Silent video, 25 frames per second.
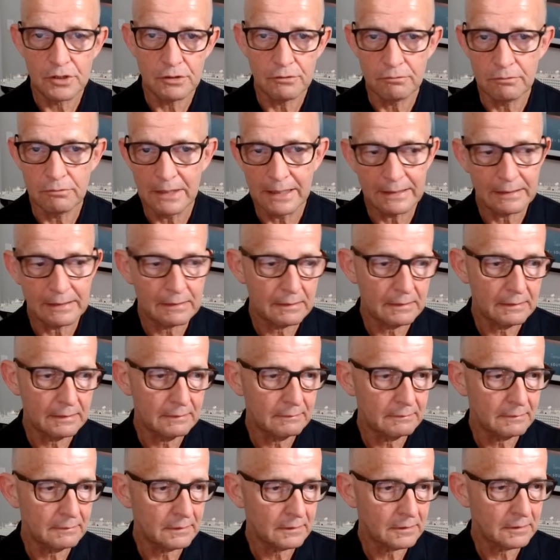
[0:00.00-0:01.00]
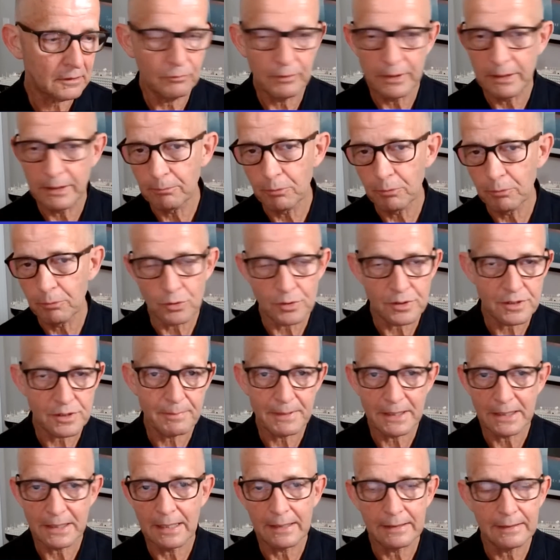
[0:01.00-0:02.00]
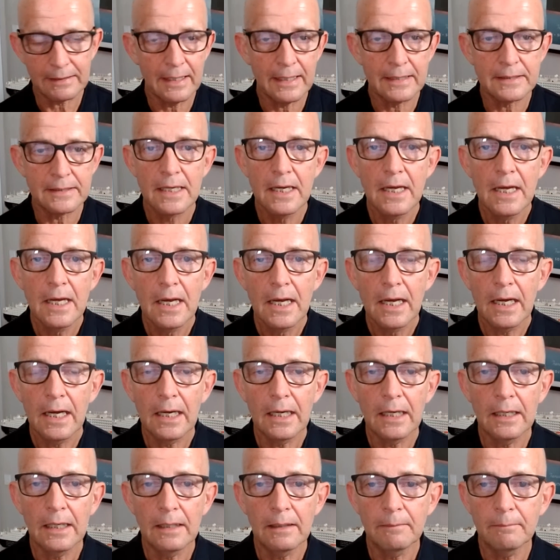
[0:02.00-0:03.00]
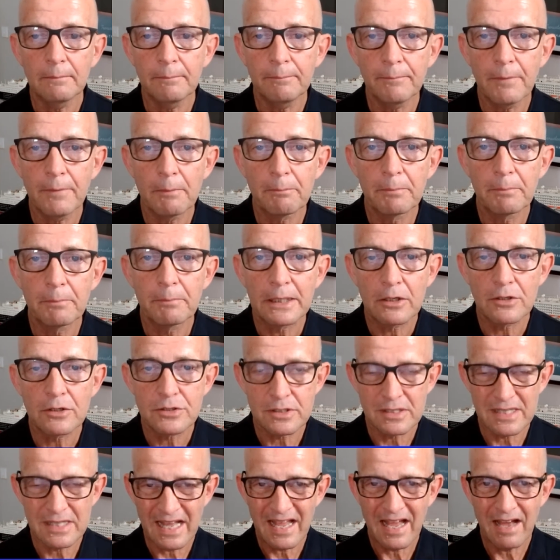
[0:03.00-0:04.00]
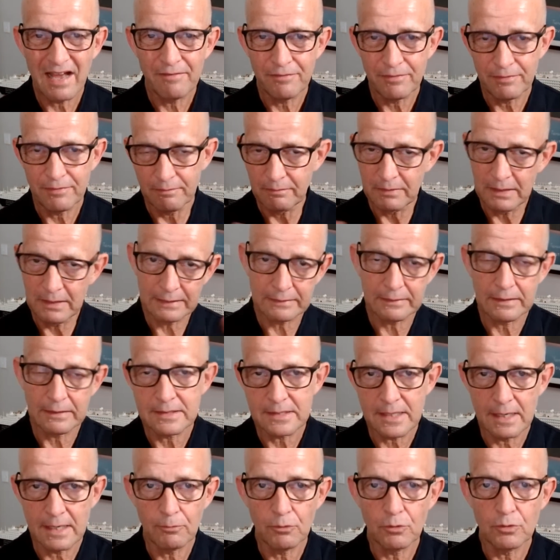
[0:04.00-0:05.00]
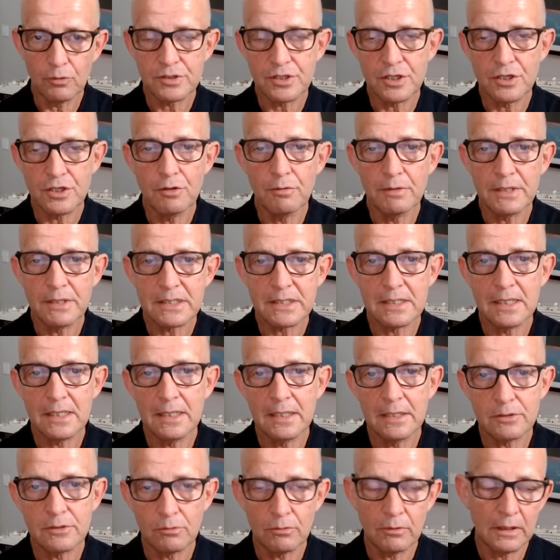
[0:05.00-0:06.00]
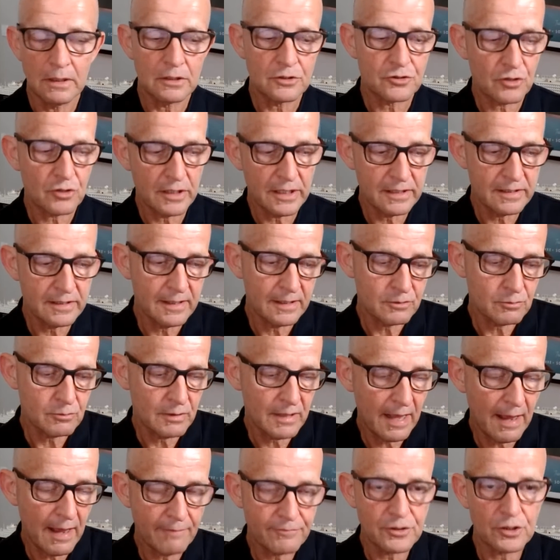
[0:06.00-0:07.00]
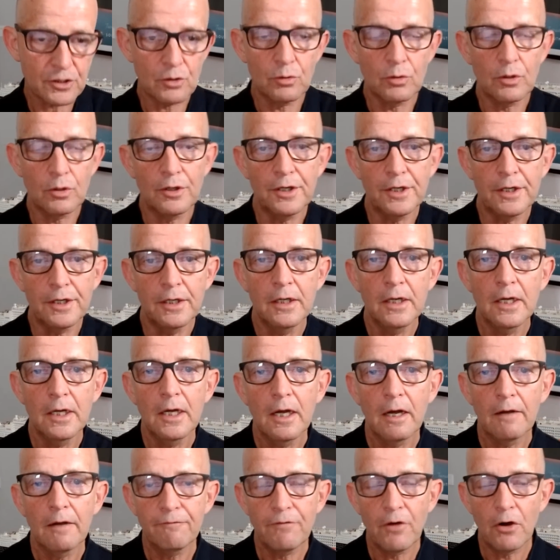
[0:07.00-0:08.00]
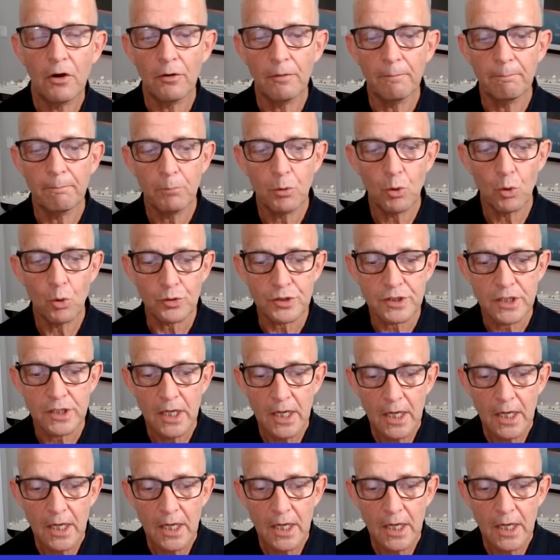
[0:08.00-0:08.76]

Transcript: like Korean port or something like that, because they have like the same rules the US does or Australia does, where they have to call on a foreign port.